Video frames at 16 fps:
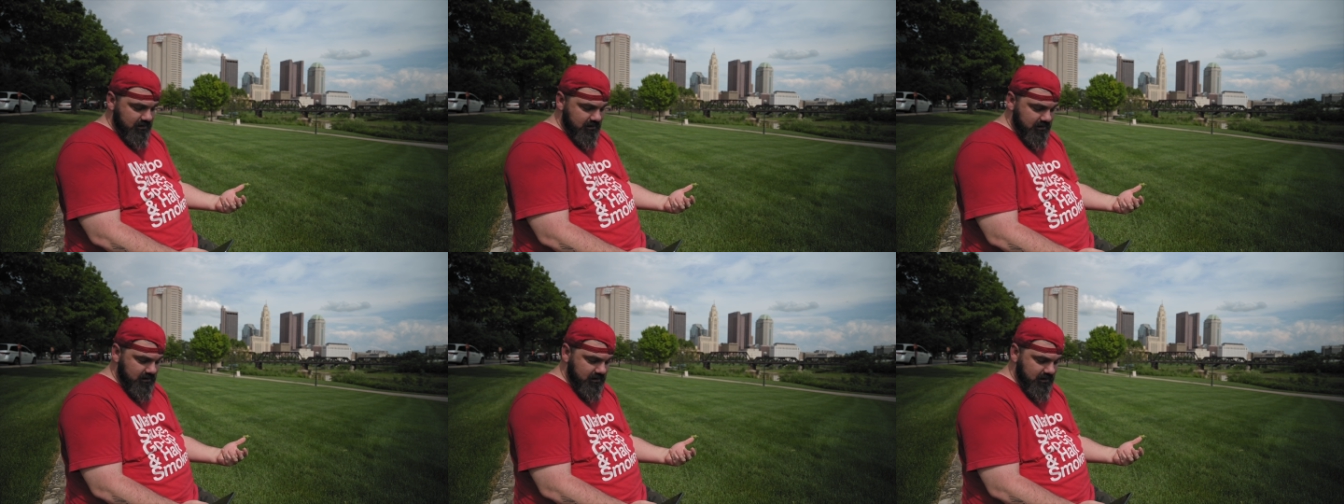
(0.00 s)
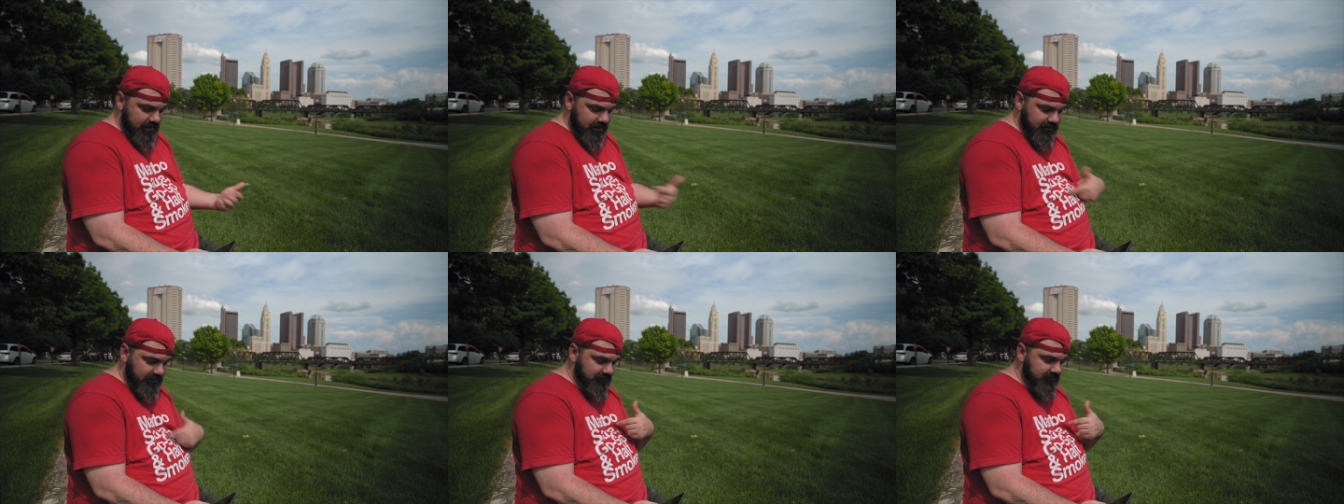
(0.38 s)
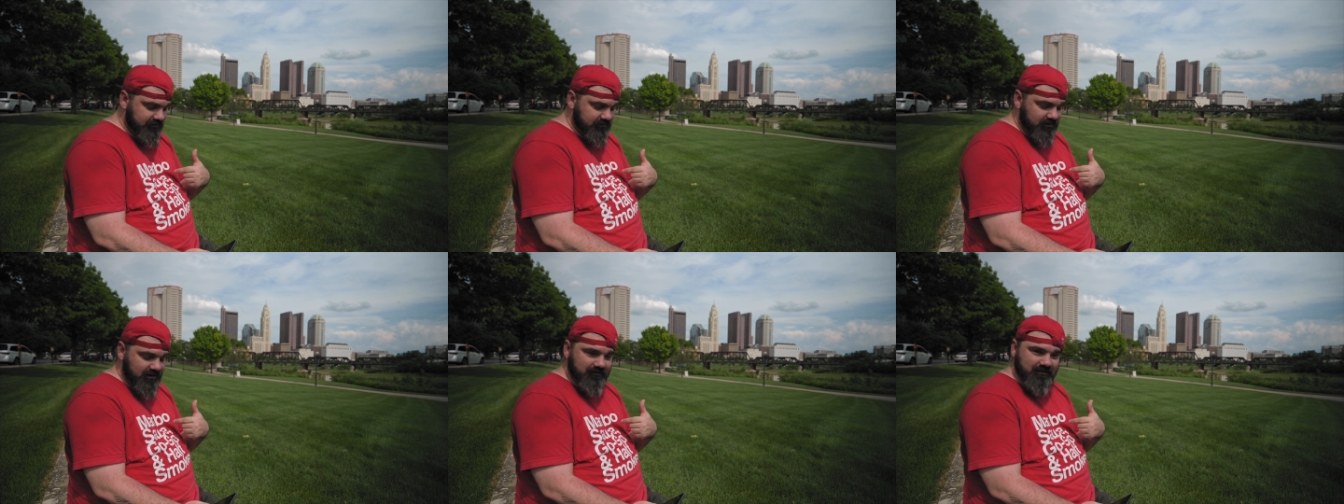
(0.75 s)
I love the
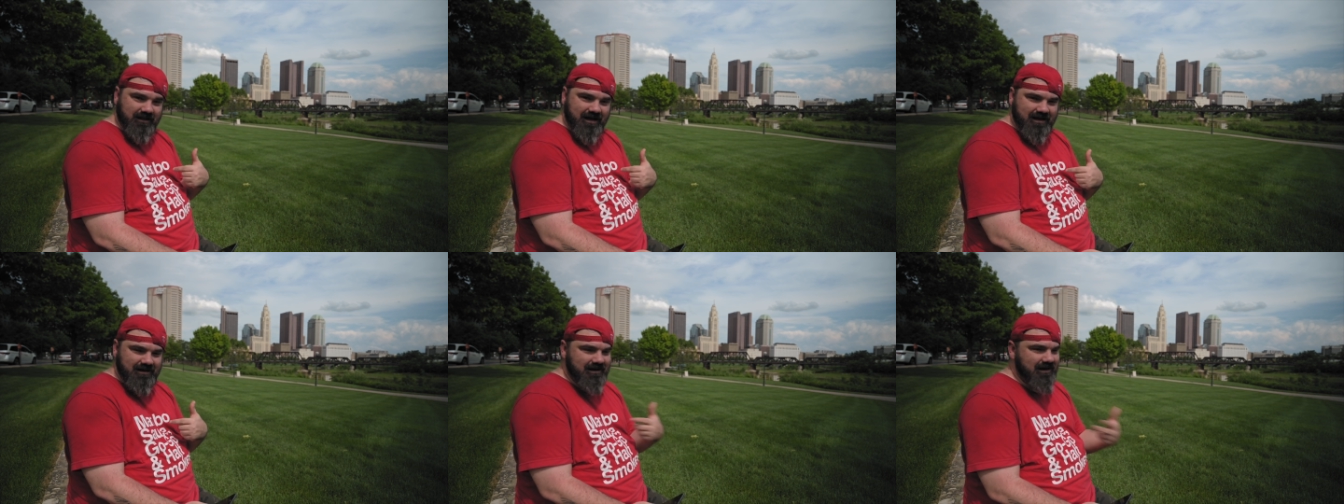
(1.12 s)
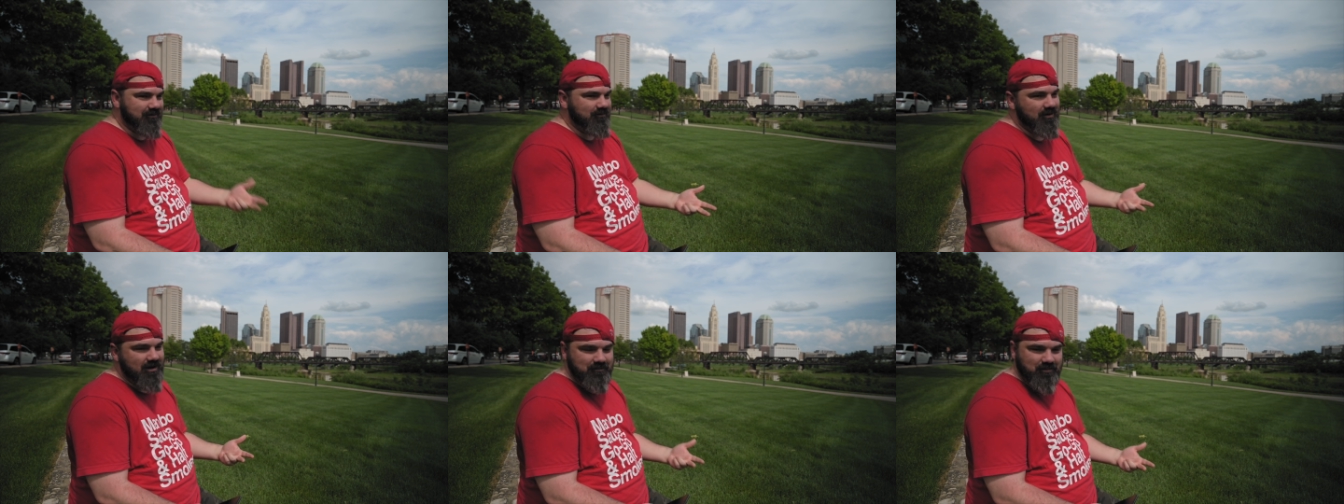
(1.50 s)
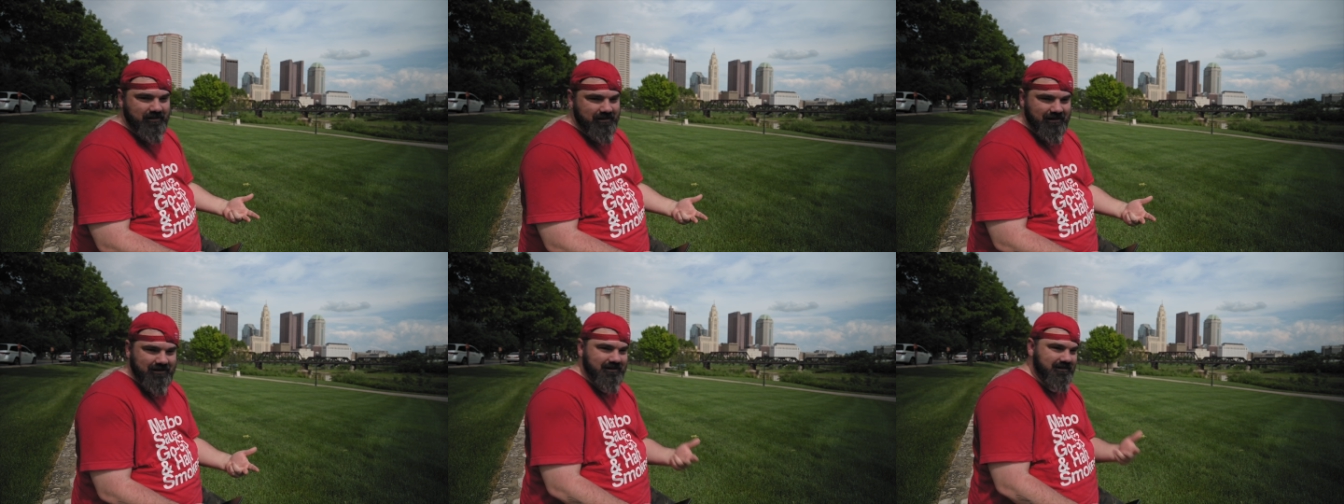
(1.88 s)
story of Aladdin. I grew up
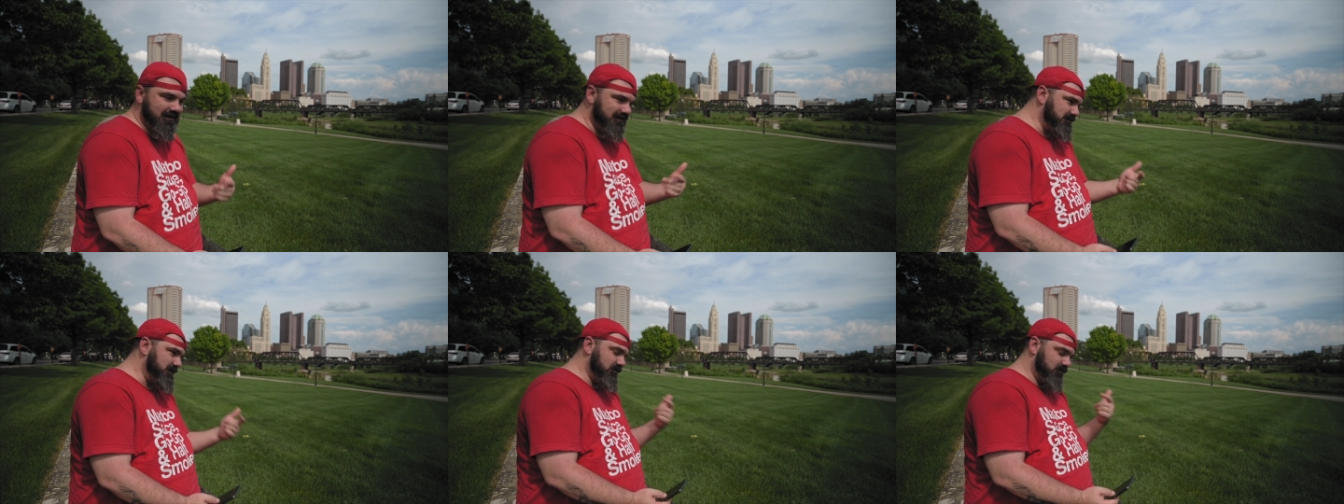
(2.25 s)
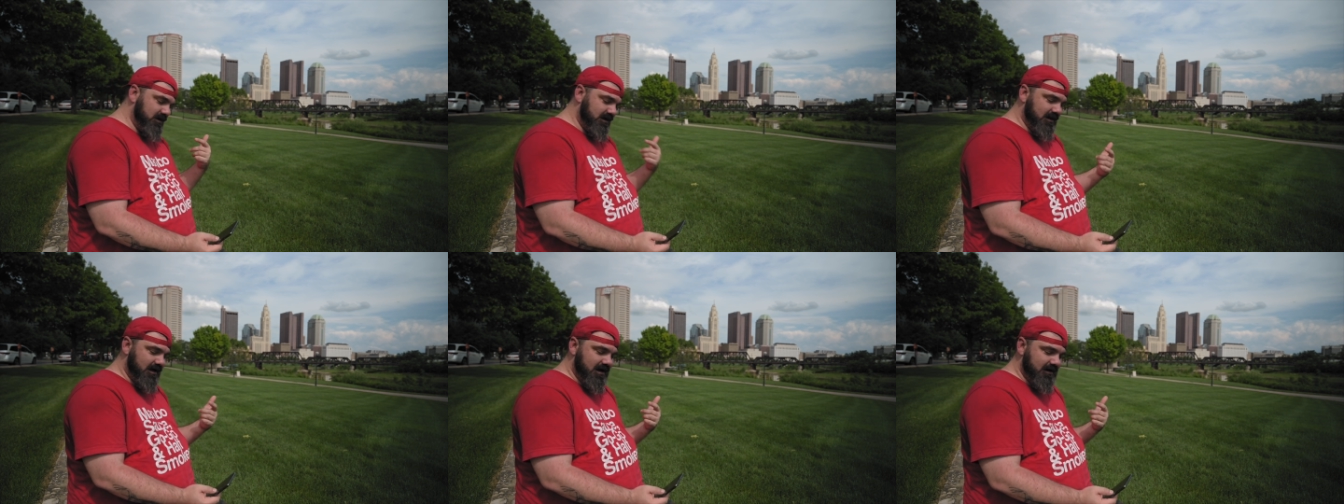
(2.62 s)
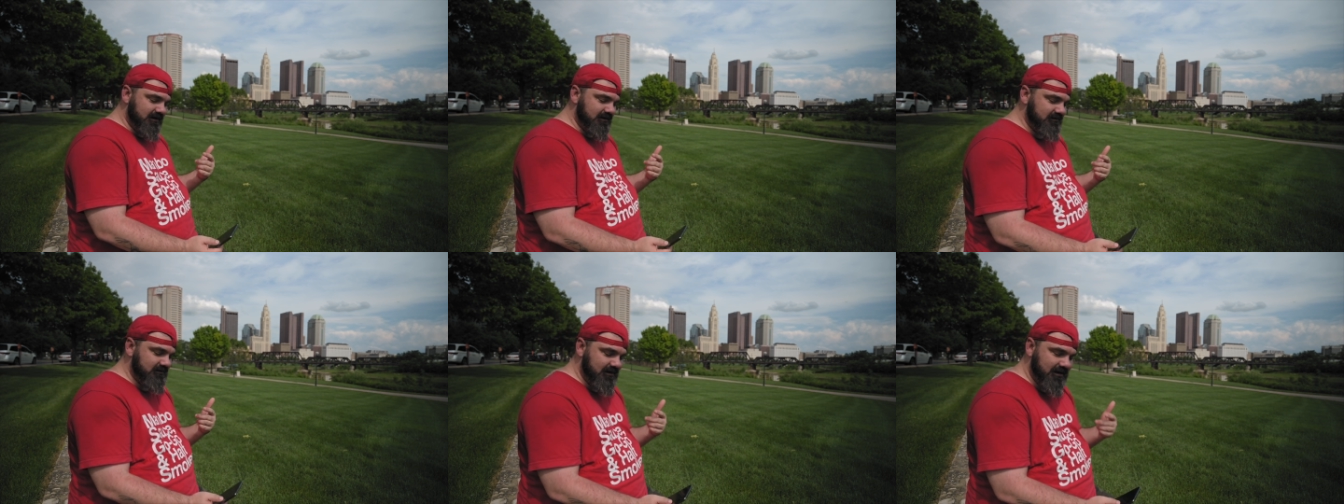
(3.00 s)
with it. Let's be real
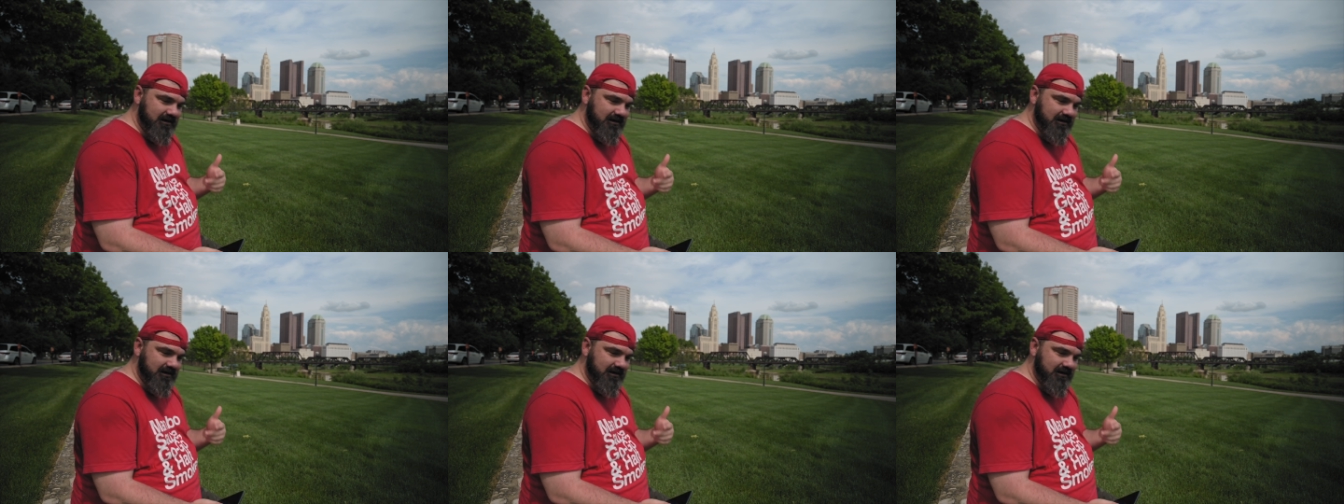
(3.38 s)
honest.